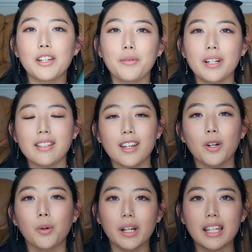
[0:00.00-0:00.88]
I do want to say a
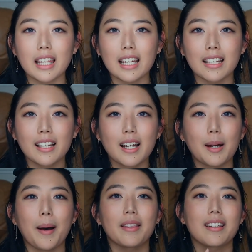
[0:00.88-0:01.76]
quick thing
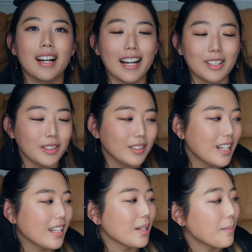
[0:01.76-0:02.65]
about the title,
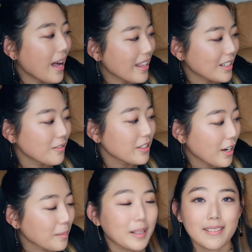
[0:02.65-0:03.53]
The Ballad of
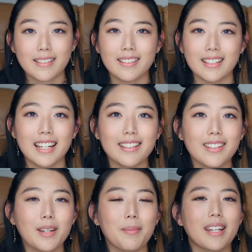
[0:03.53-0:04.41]
Songbirds and Snakes,
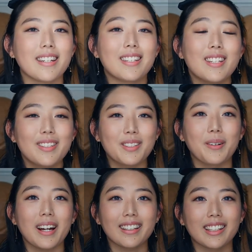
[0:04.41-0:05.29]
because it is
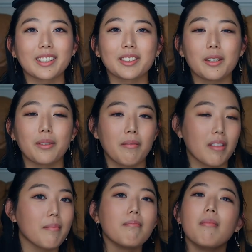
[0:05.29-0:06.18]
quite literally one of
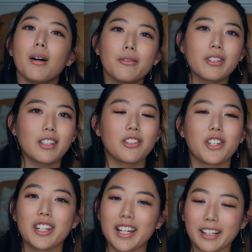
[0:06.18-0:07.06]
the most
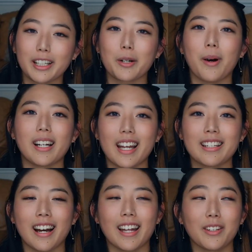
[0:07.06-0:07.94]
generic YA
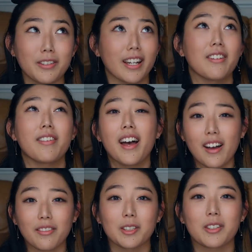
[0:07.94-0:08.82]
titles I've
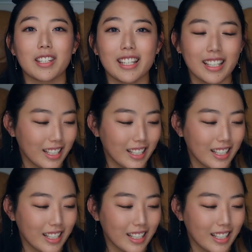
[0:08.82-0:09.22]
ever seen.